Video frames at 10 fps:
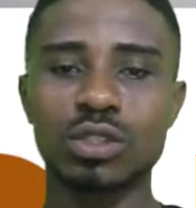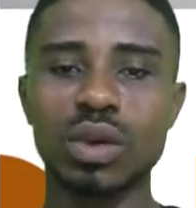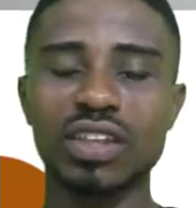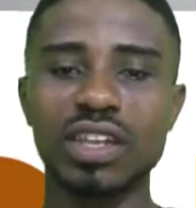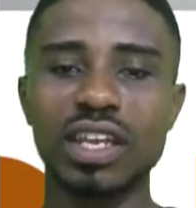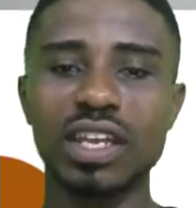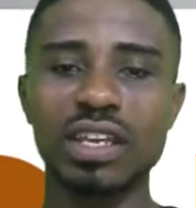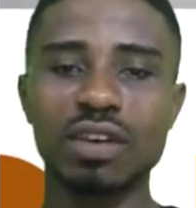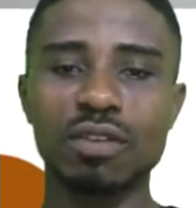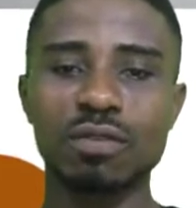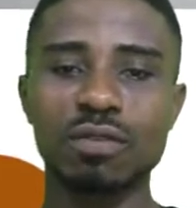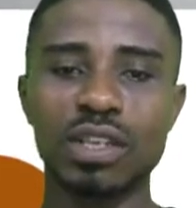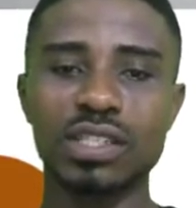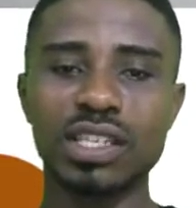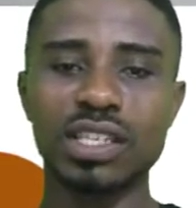23,
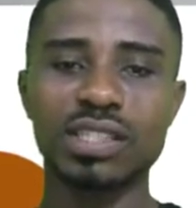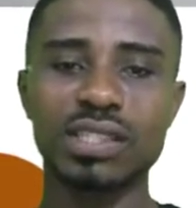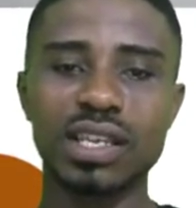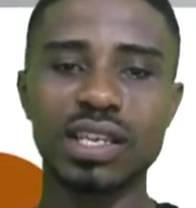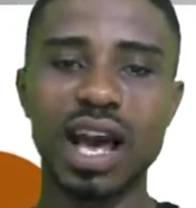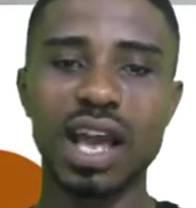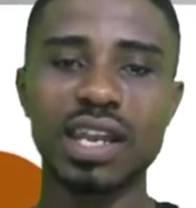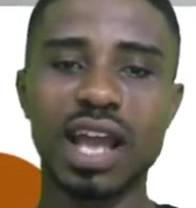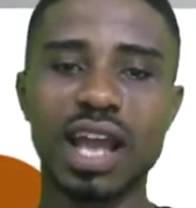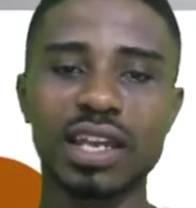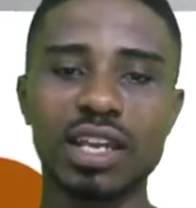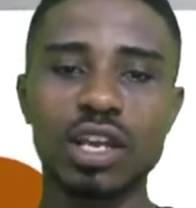46, and 9.